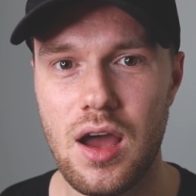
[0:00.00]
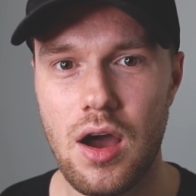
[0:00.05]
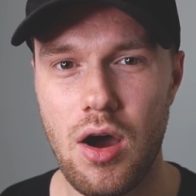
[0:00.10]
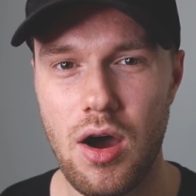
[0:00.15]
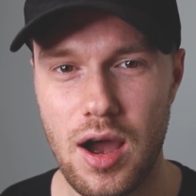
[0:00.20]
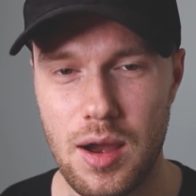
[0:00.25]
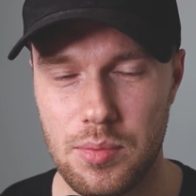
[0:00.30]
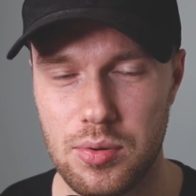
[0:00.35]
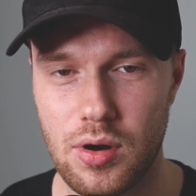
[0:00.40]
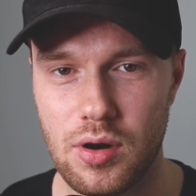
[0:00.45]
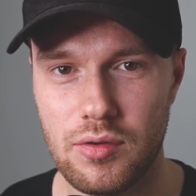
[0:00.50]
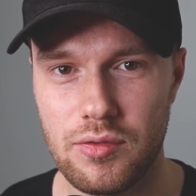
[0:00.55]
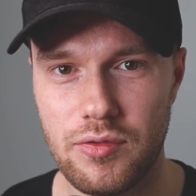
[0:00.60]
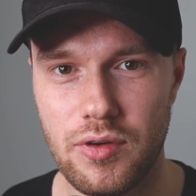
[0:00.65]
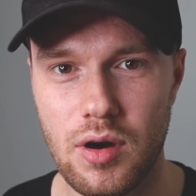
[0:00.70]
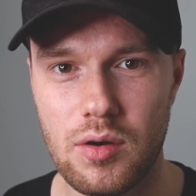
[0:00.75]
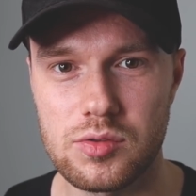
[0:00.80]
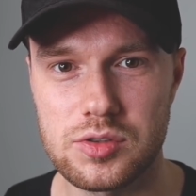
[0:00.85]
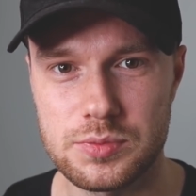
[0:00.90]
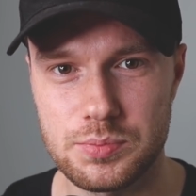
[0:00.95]

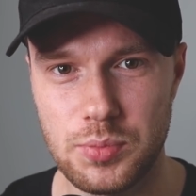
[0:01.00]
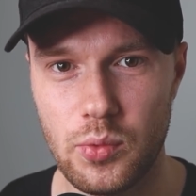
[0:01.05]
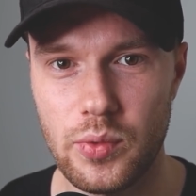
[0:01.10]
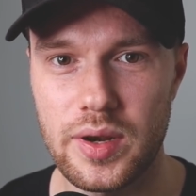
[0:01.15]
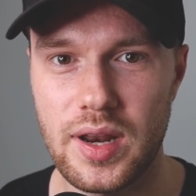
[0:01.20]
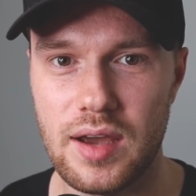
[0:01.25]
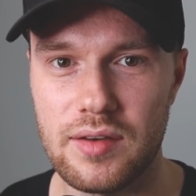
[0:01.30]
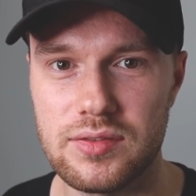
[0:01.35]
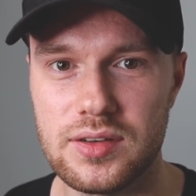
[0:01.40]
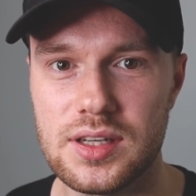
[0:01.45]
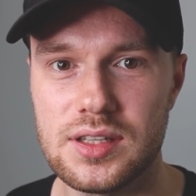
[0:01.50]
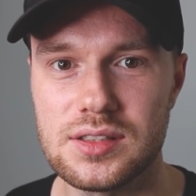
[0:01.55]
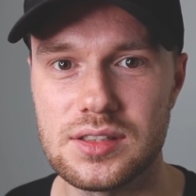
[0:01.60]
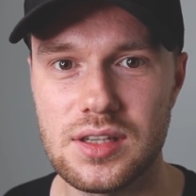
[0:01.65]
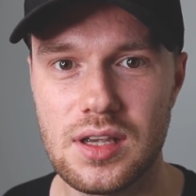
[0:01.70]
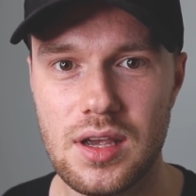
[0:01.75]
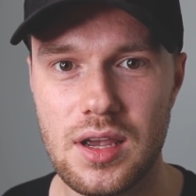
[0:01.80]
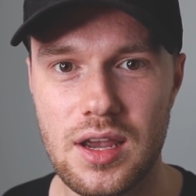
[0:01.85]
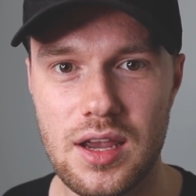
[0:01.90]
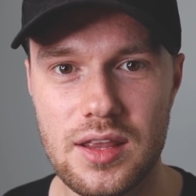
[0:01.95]
high-profile sporting athletes
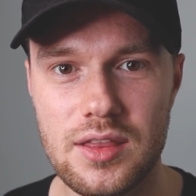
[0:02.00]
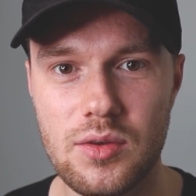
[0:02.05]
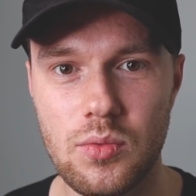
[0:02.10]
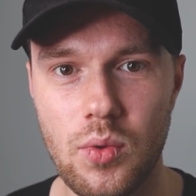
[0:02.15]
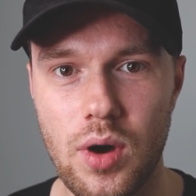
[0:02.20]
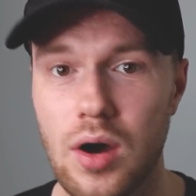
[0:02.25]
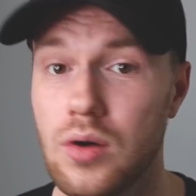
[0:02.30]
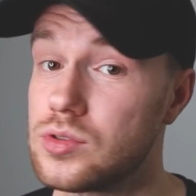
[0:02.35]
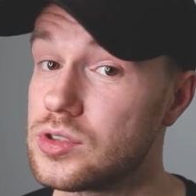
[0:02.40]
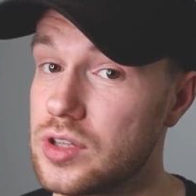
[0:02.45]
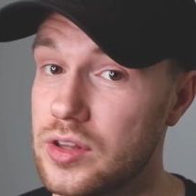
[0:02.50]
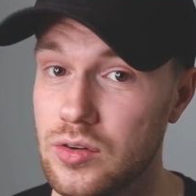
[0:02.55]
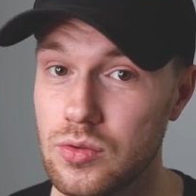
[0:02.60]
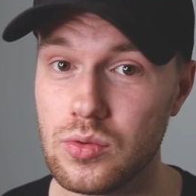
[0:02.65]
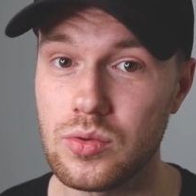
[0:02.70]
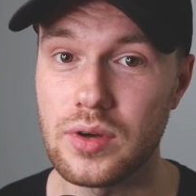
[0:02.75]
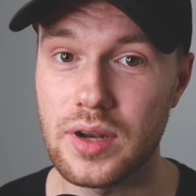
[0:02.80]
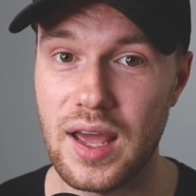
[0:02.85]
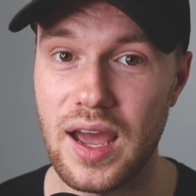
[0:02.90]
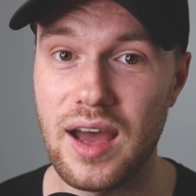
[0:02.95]
in the world, so they're
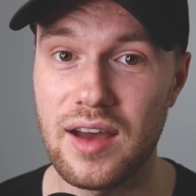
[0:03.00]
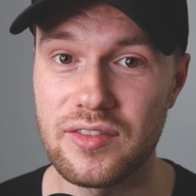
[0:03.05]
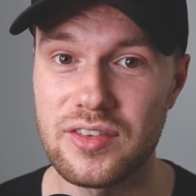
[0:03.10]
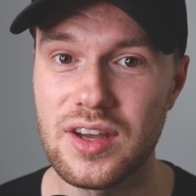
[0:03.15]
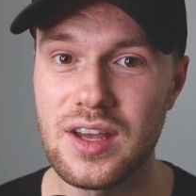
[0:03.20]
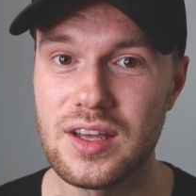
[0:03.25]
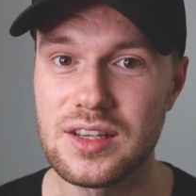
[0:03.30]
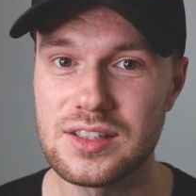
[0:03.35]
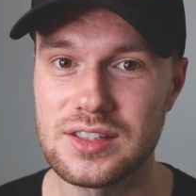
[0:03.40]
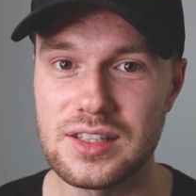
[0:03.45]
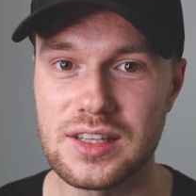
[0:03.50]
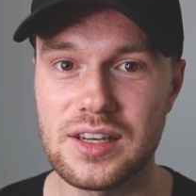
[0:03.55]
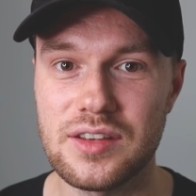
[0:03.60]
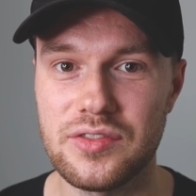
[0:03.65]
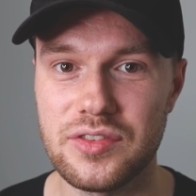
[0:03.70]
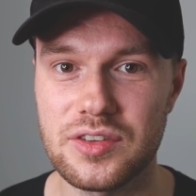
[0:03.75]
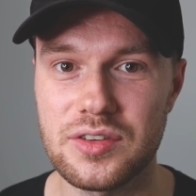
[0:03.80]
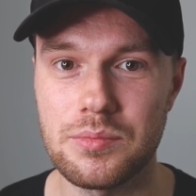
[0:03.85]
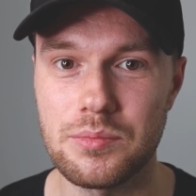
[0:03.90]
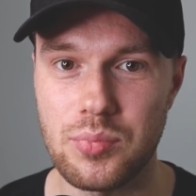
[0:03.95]
all going to have
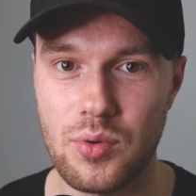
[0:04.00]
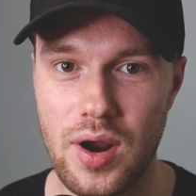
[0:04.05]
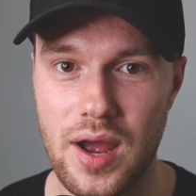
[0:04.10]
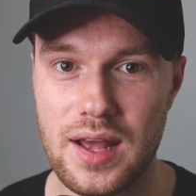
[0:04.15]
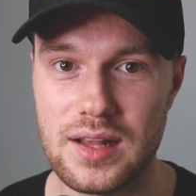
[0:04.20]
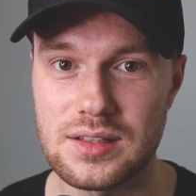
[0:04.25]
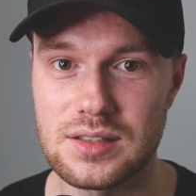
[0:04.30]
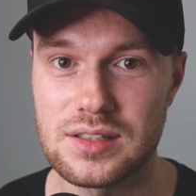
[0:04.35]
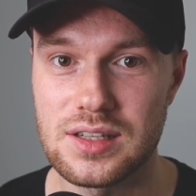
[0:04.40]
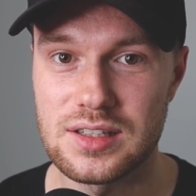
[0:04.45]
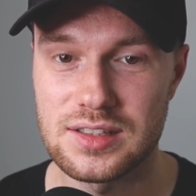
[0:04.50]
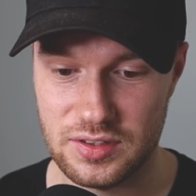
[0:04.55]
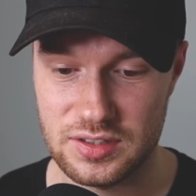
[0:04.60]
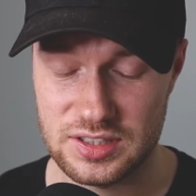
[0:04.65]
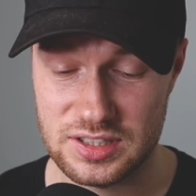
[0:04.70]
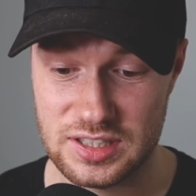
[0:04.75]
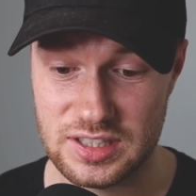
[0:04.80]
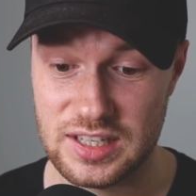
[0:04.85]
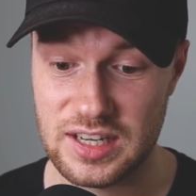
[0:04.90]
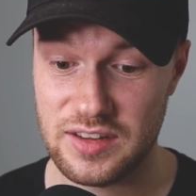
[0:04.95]
significant brands,
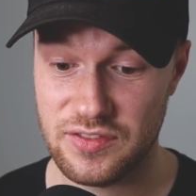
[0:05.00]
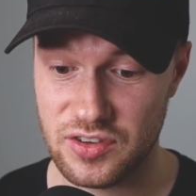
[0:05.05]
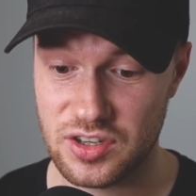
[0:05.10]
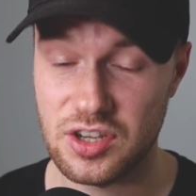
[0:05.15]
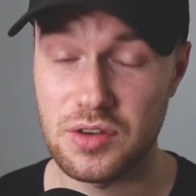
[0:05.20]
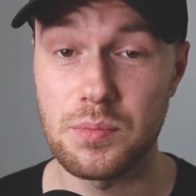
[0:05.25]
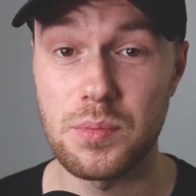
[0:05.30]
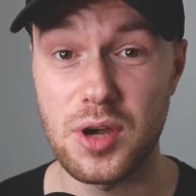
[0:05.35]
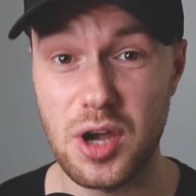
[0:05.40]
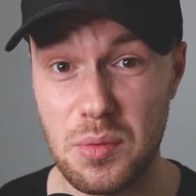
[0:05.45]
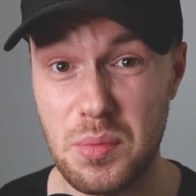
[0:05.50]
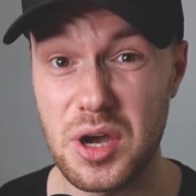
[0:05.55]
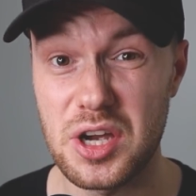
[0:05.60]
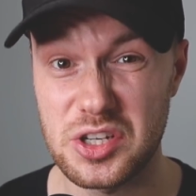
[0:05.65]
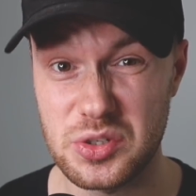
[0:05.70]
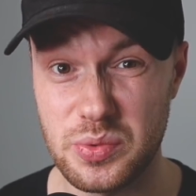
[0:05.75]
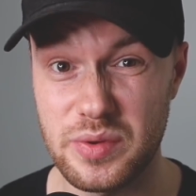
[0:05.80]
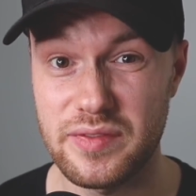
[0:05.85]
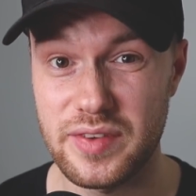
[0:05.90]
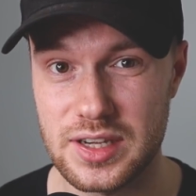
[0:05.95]
significant
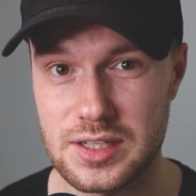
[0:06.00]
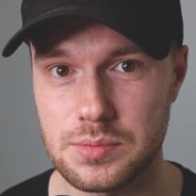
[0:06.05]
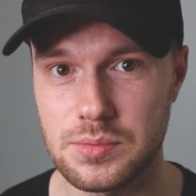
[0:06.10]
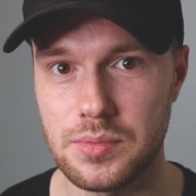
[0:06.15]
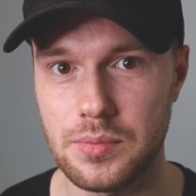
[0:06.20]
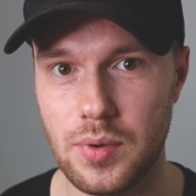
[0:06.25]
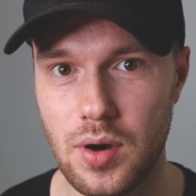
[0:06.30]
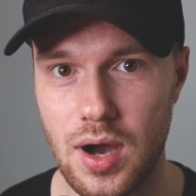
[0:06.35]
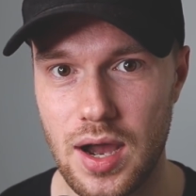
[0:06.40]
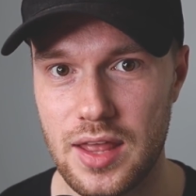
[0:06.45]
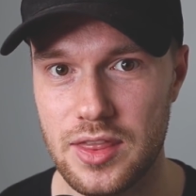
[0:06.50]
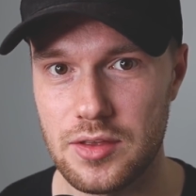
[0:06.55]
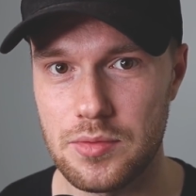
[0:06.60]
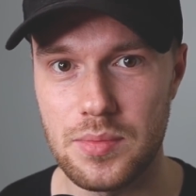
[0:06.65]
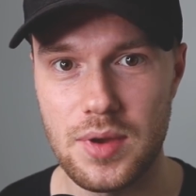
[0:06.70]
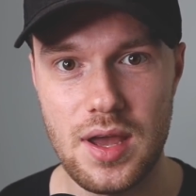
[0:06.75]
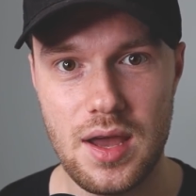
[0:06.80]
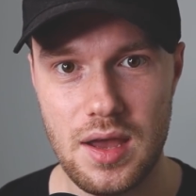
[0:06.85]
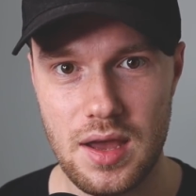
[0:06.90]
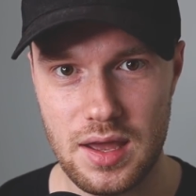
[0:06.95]
commercial investment behind them,
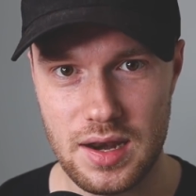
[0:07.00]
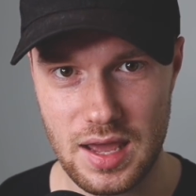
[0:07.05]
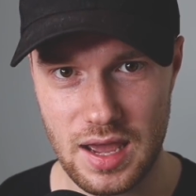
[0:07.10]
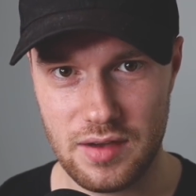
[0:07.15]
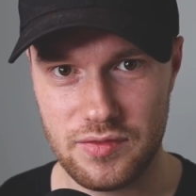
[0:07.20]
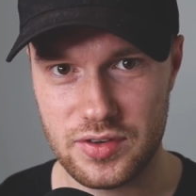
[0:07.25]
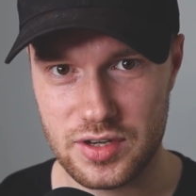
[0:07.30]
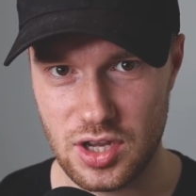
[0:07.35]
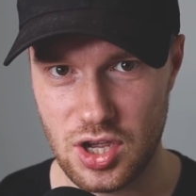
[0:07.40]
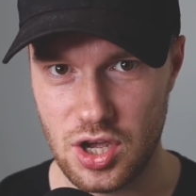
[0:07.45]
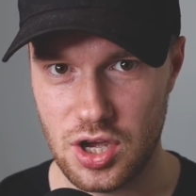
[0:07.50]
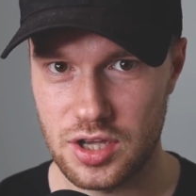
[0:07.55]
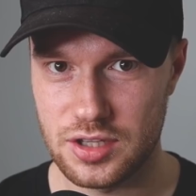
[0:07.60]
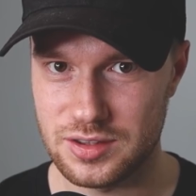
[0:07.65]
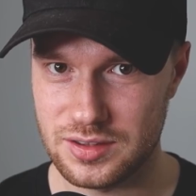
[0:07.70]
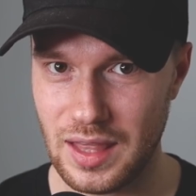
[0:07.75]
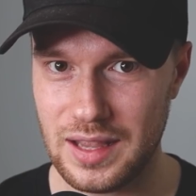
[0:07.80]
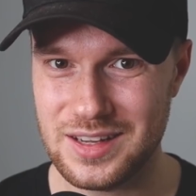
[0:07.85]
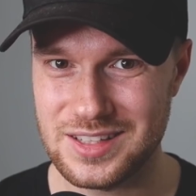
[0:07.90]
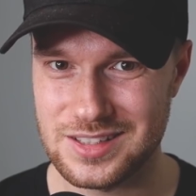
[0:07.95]
and having a
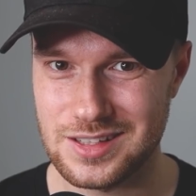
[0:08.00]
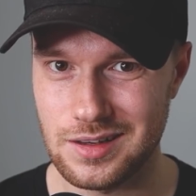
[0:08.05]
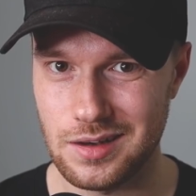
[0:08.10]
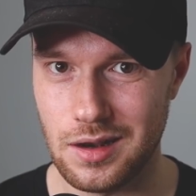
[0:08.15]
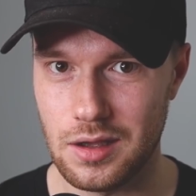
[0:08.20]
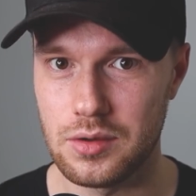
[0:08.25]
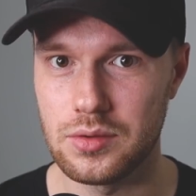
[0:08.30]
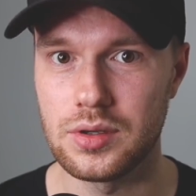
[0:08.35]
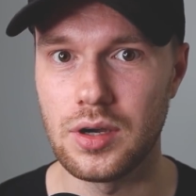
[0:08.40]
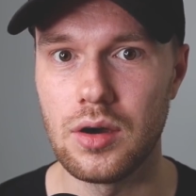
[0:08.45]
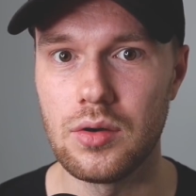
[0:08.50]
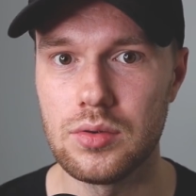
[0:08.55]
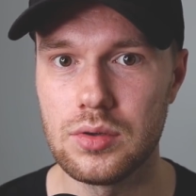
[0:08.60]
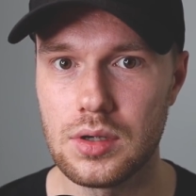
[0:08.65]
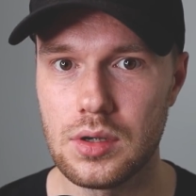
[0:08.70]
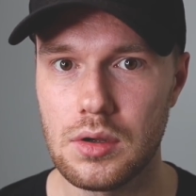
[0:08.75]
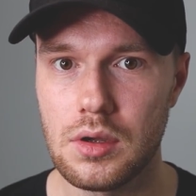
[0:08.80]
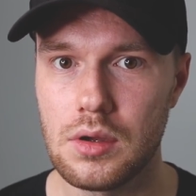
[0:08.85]
decent logo